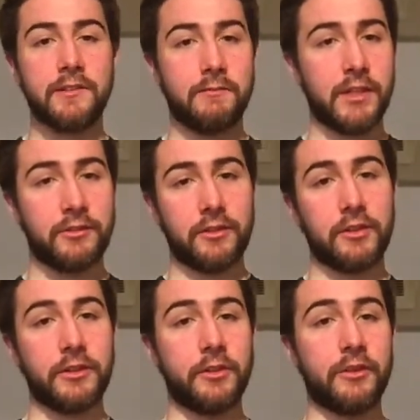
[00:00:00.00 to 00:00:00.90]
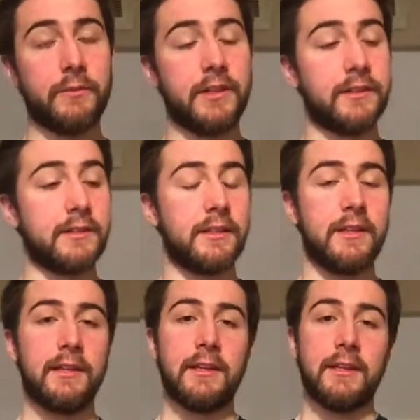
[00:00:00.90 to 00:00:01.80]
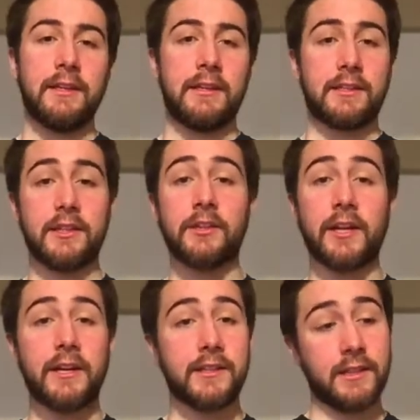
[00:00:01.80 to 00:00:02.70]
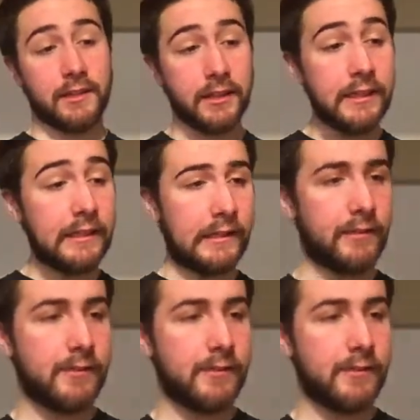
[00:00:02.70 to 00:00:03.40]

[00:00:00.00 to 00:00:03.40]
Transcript: Make sure that all your equipment is sterilized and clean.